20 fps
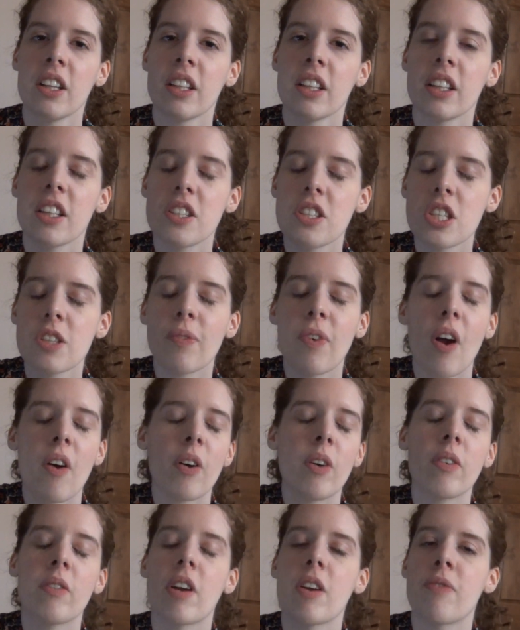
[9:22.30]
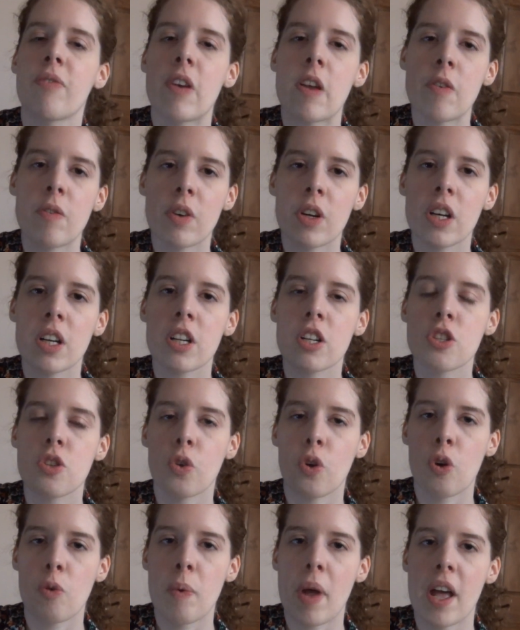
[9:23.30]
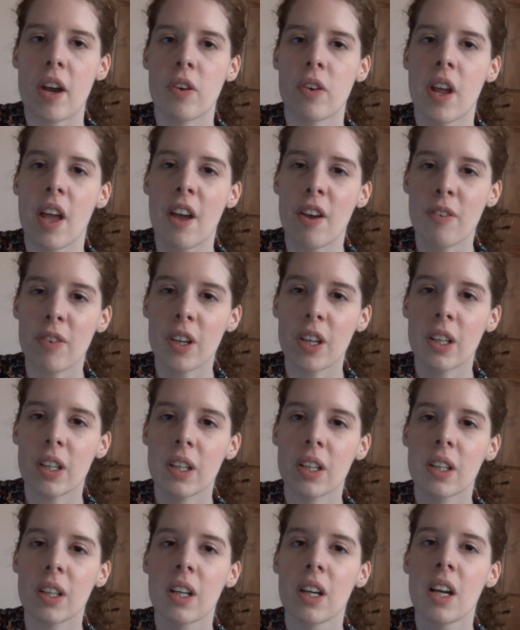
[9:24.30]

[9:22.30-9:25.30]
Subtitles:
This is probably my favorite soaker pattern ever.